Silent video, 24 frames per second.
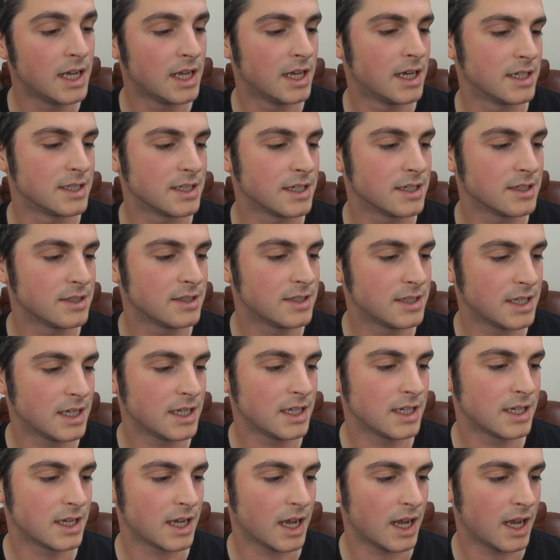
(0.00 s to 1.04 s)
as I
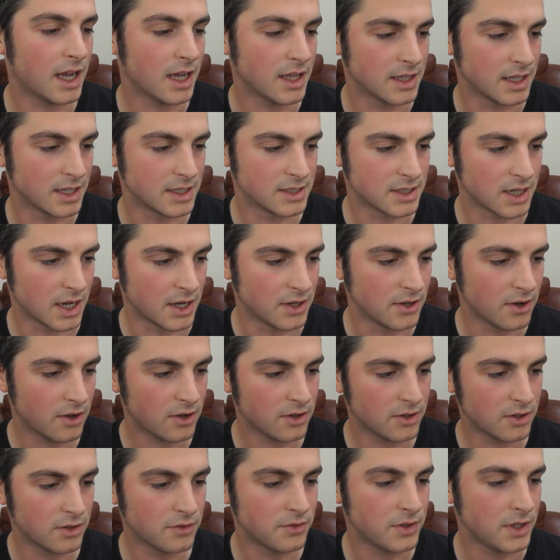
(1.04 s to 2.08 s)
think there's not
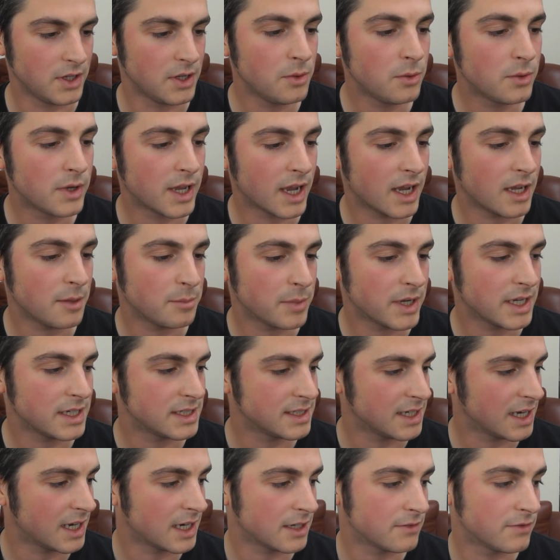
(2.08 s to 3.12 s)
enough
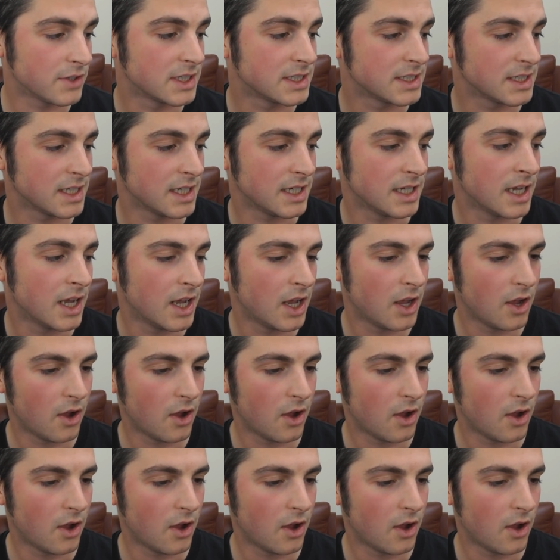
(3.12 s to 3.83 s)
UK-based advocacy